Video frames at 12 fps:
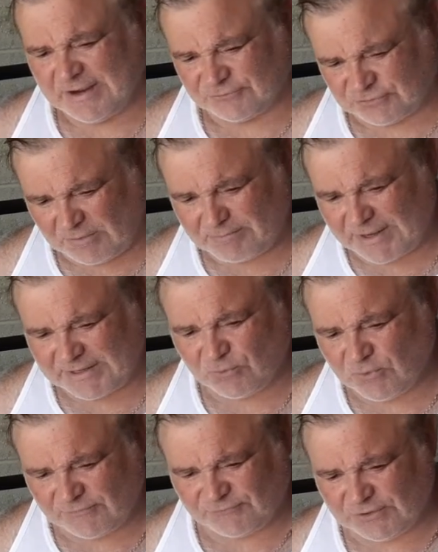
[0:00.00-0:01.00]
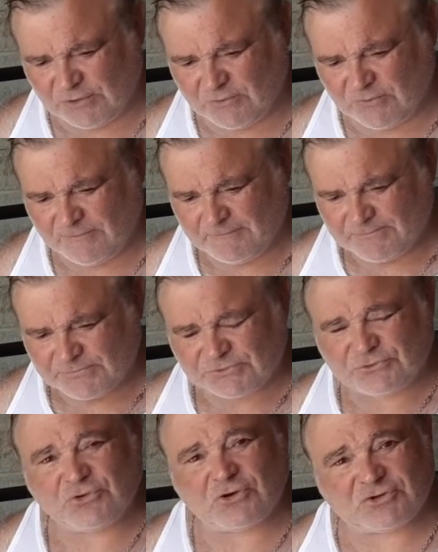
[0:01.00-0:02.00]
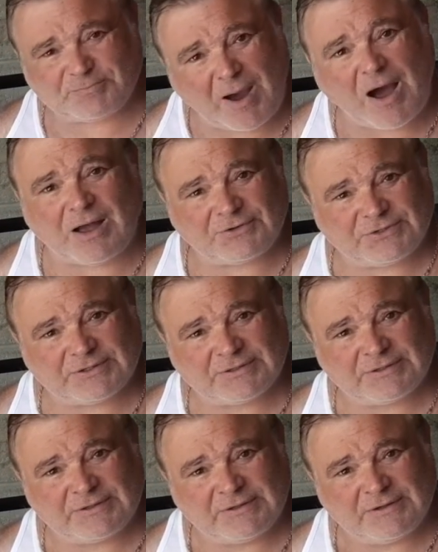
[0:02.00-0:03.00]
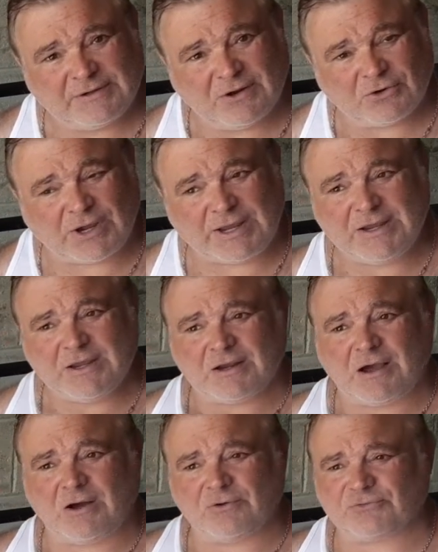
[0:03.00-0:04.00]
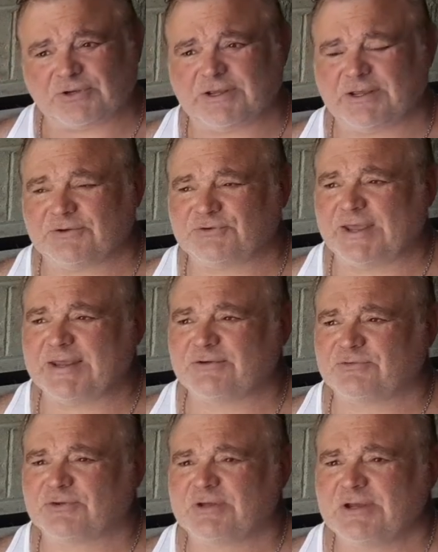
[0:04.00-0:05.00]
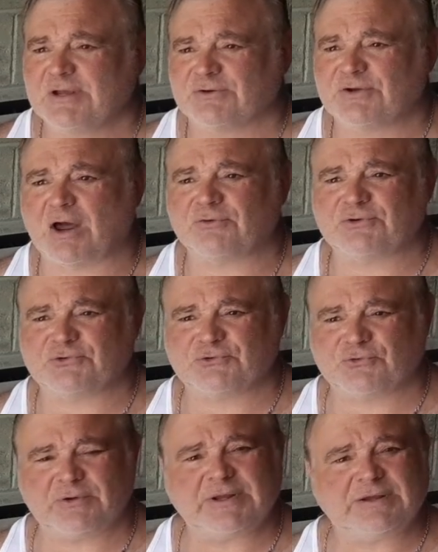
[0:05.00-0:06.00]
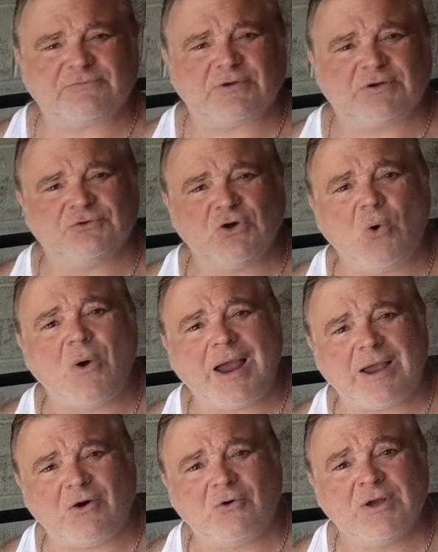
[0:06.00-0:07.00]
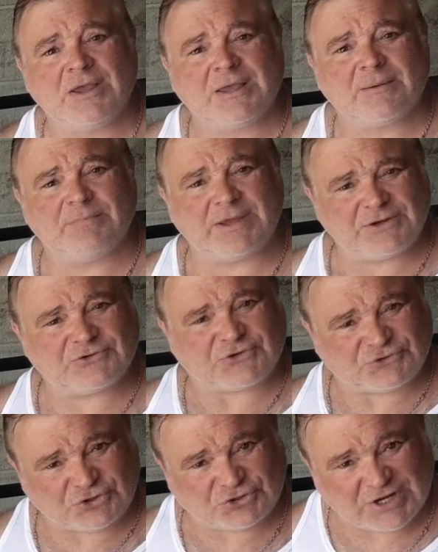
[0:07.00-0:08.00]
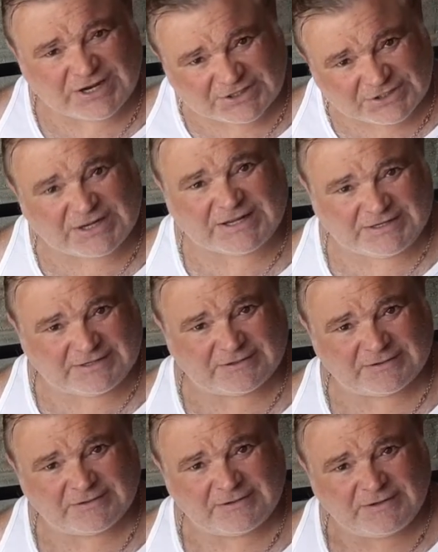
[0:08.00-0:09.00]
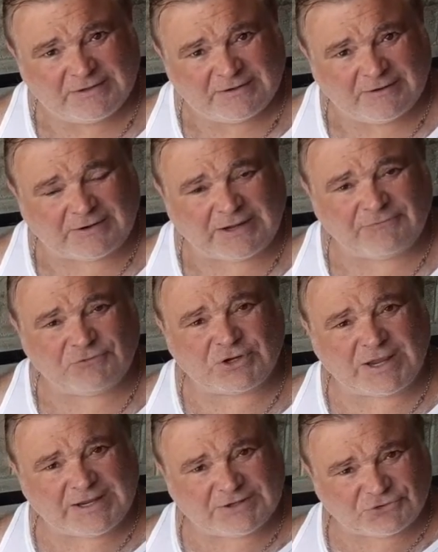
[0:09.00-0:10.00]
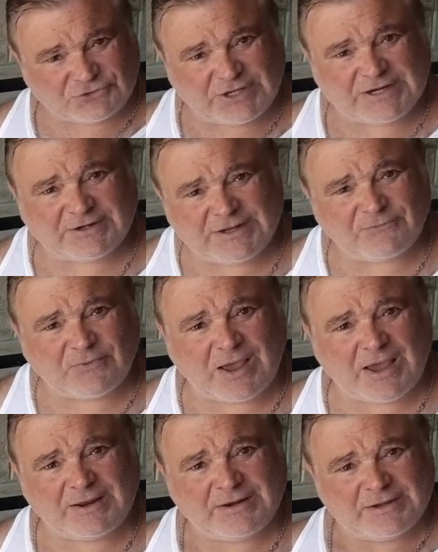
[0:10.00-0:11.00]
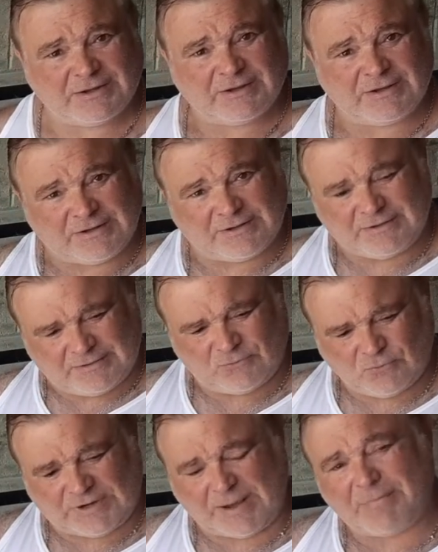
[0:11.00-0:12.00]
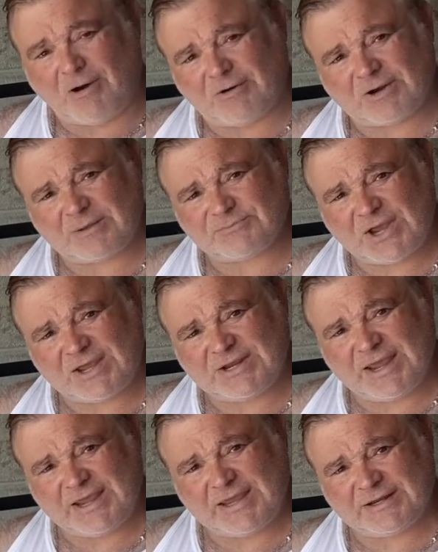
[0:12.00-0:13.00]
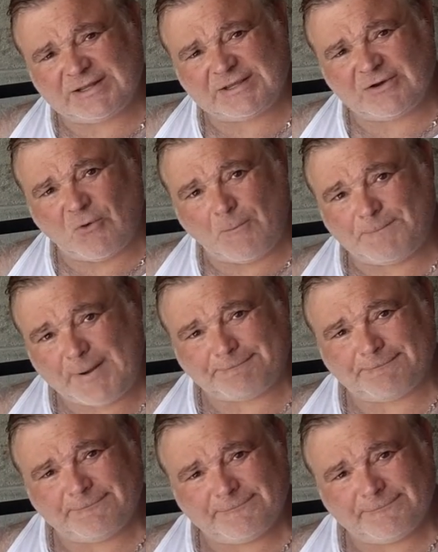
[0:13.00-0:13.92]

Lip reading: somebody with you to a spot, okay? Because it takes not the strength or know-how, but it's a technique. Okay, if you can't get the technique right, when that bar comes out of your hand, it can go pop.